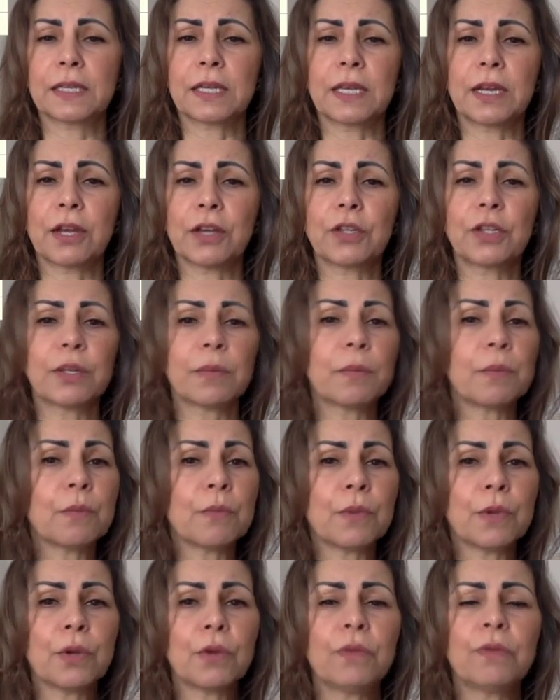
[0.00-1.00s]
The
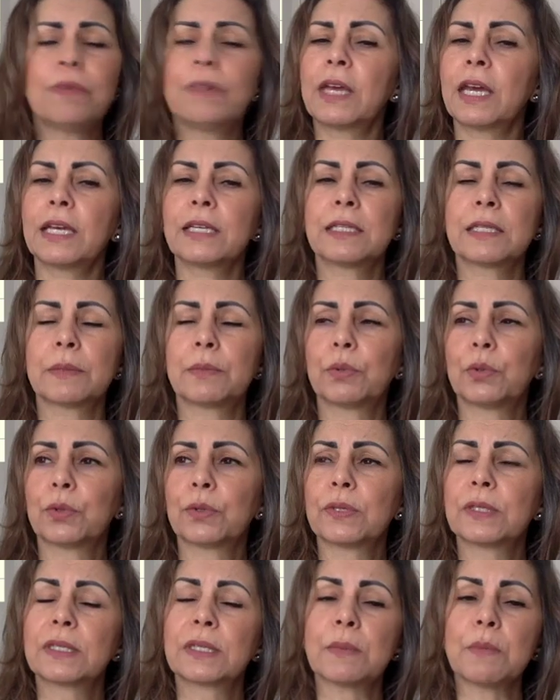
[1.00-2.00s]
moon there
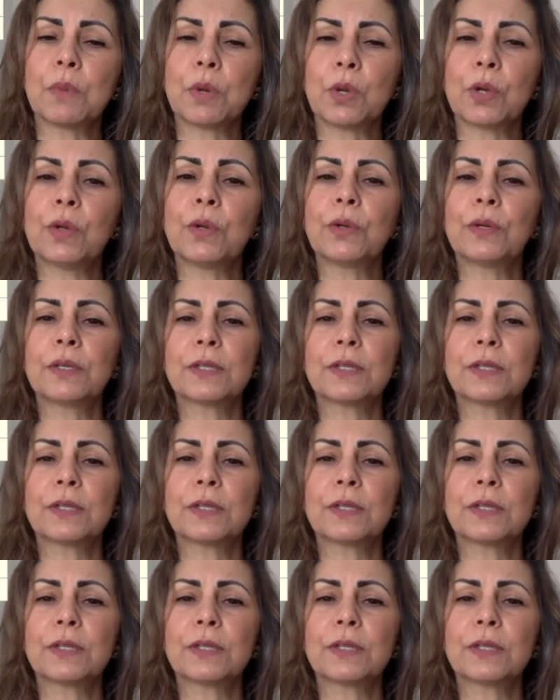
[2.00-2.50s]
supports the moon.